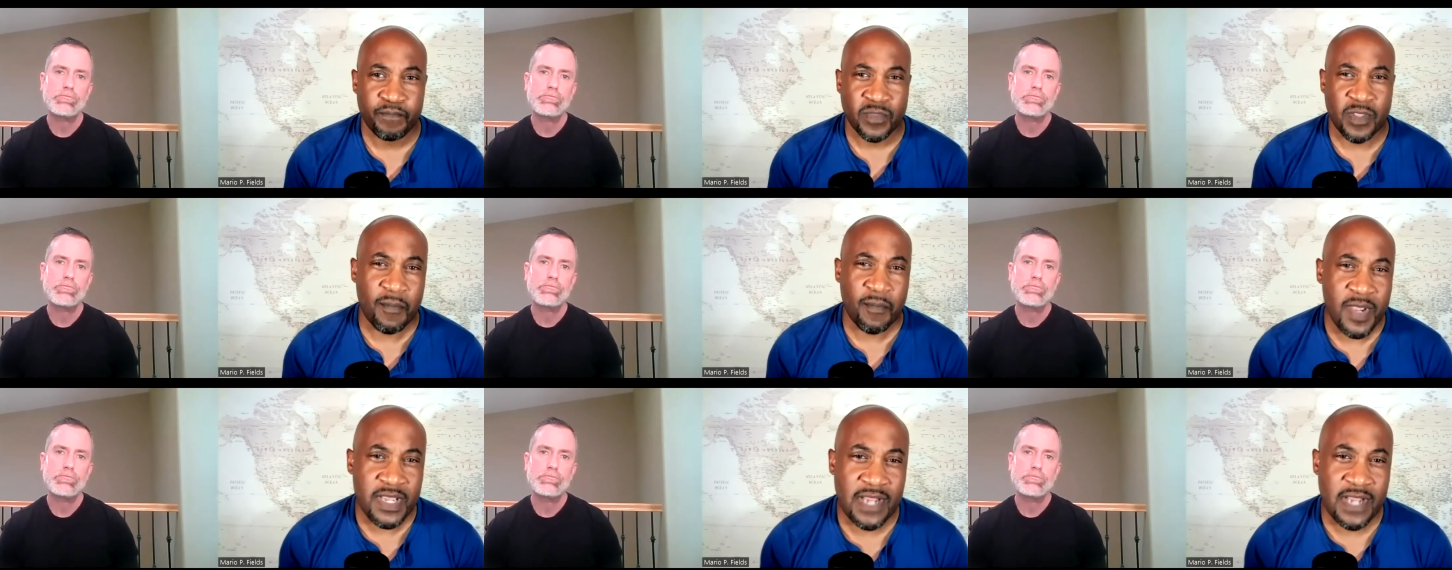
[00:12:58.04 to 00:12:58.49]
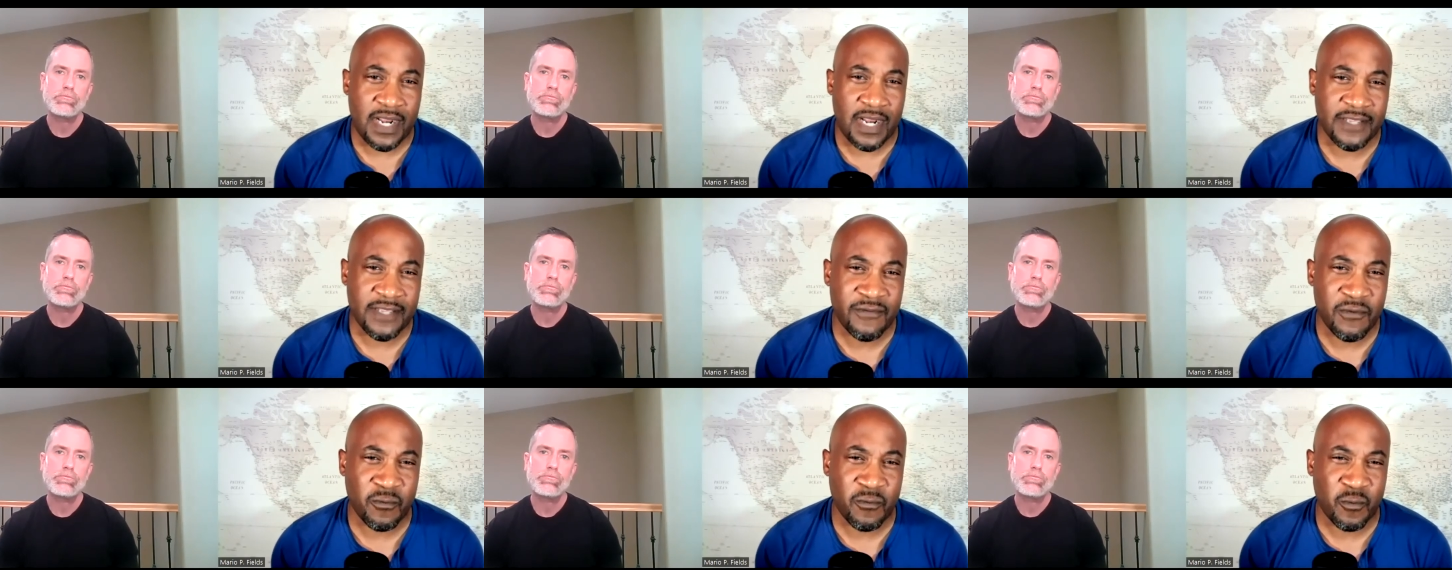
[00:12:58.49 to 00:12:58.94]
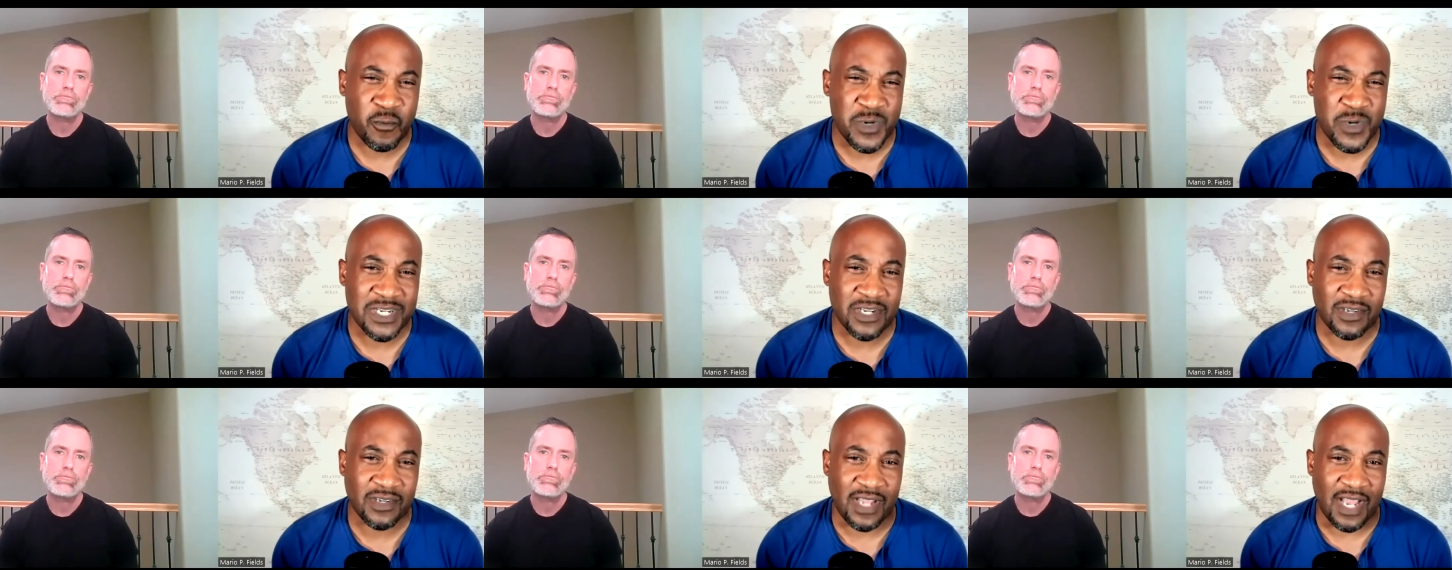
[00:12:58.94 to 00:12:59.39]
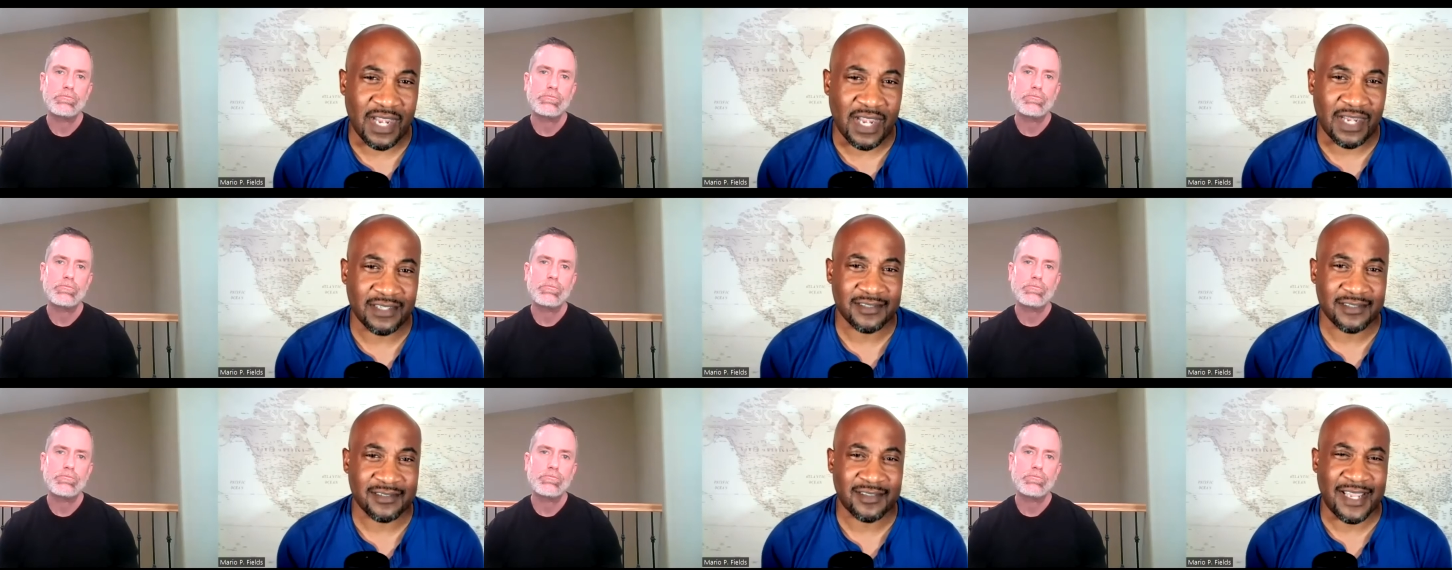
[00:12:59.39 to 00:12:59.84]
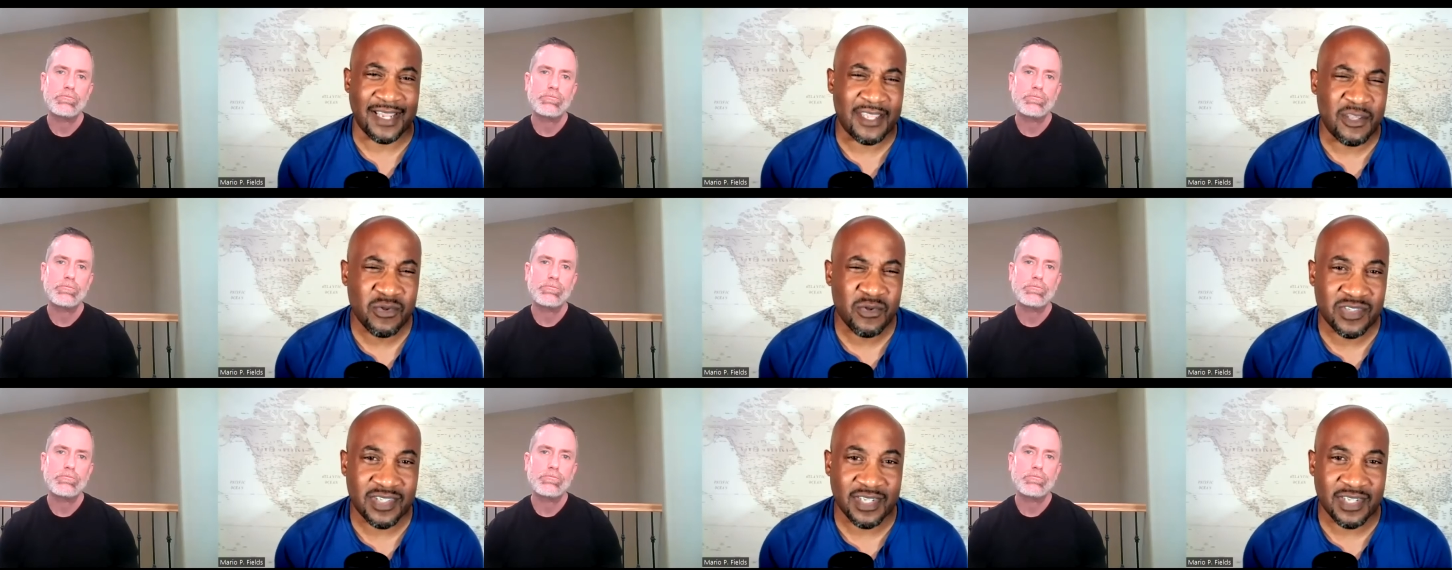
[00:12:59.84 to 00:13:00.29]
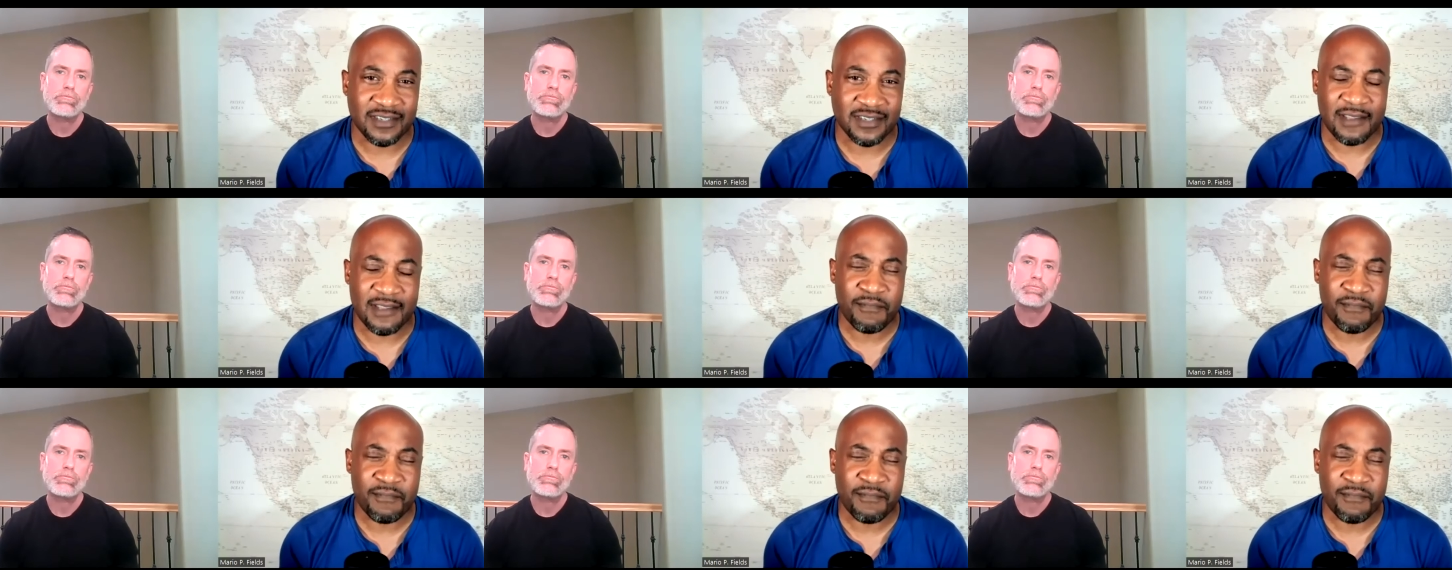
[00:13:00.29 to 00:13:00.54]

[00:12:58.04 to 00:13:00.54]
Speaker 1: they may not even realize, like you said,